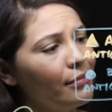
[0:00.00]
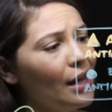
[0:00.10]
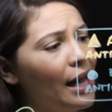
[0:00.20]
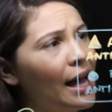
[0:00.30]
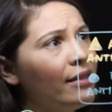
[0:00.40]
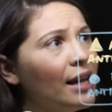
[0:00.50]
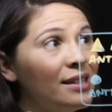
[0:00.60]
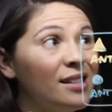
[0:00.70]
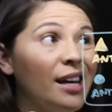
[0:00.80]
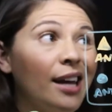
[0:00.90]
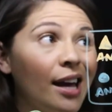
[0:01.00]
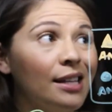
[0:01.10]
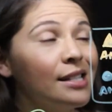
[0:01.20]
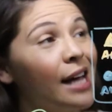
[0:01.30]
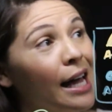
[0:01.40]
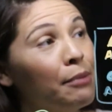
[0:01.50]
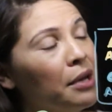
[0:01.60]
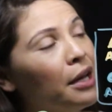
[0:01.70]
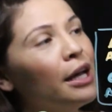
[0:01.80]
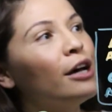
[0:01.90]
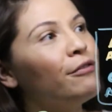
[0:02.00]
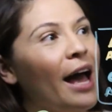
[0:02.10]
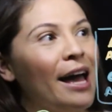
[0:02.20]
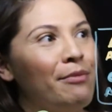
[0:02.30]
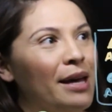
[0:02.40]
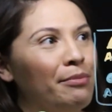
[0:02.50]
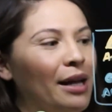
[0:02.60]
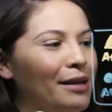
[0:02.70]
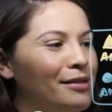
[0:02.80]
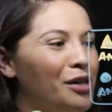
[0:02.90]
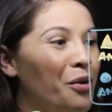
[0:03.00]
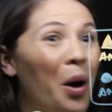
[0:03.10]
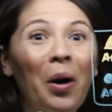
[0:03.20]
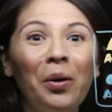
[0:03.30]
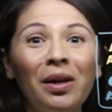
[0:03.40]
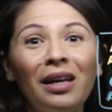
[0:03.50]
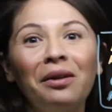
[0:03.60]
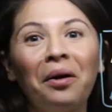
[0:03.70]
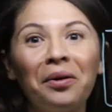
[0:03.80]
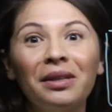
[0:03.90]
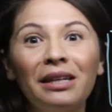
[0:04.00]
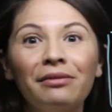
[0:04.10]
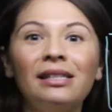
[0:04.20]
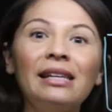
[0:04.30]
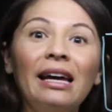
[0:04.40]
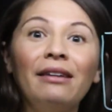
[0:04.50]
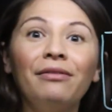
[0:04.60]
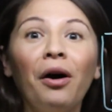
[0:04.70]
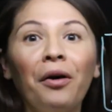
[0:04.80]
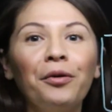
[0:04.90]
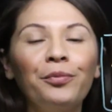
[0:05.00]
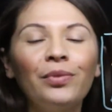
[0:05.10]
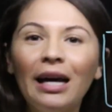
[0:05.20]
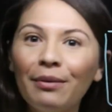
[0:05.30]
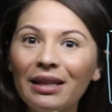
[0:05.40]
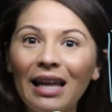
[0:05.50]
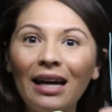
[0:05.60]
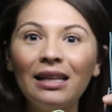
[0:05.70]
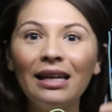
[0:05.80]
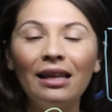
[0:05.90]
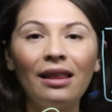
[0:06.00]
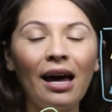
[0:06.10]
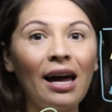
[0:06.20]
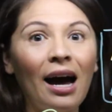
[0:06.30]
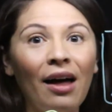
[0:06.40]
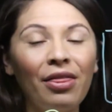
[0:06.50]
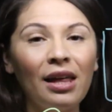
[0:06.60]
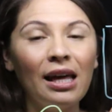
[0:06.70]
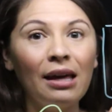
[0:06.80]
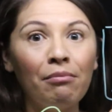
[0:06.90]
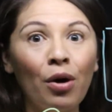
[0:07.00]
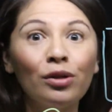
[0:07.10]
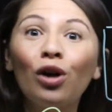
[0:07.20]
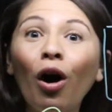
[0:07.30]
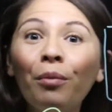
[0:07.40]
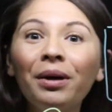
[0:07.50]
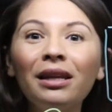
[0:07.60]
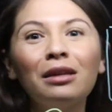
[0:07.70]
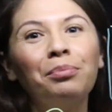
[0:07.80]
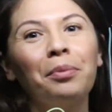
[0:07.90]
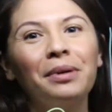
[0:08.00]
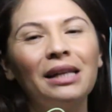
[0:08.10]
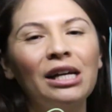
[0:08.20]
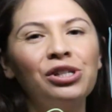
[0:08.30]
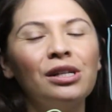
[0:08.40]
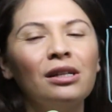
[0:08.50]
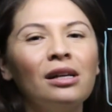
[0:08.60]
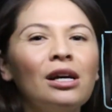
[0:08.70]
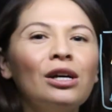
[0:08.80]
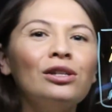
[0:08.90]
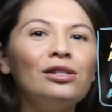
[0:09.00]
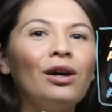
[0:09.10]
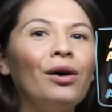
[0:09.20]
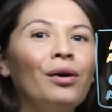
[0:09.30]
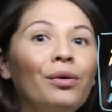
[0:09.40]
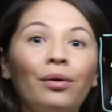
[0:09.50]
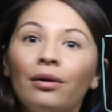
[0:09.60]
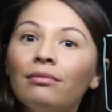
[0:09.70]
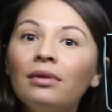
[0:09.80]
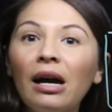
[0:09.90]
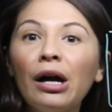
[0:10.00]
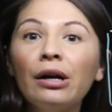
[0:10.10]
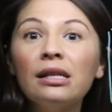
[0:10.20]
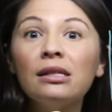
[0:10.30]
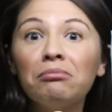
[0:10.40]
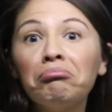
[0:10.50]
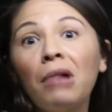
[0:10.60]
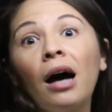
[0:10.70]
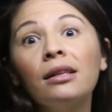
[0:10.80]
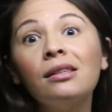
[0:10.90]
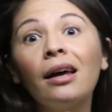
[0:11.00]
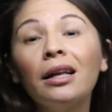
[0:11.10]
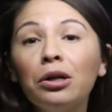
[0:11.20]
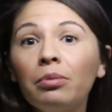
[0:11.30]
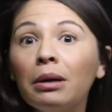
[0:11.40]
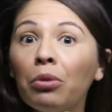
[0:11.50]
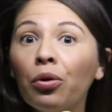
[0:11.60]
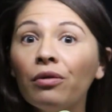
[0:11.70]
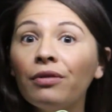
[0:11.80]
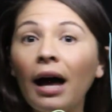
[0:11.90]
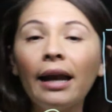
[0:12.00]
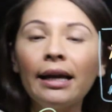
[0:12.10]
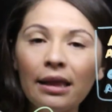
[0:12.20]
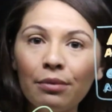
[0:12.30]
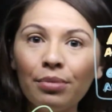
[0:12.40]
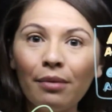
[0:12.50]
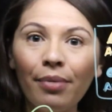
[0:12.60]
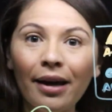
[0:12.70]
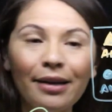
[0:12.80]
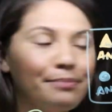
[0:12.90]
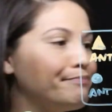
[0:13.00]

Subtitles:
And that's, again, the same for AB blood. So O can only receive O. But luckily, they are the most common in the population. So there is, I'd say, a little bit more of that in the blood bank.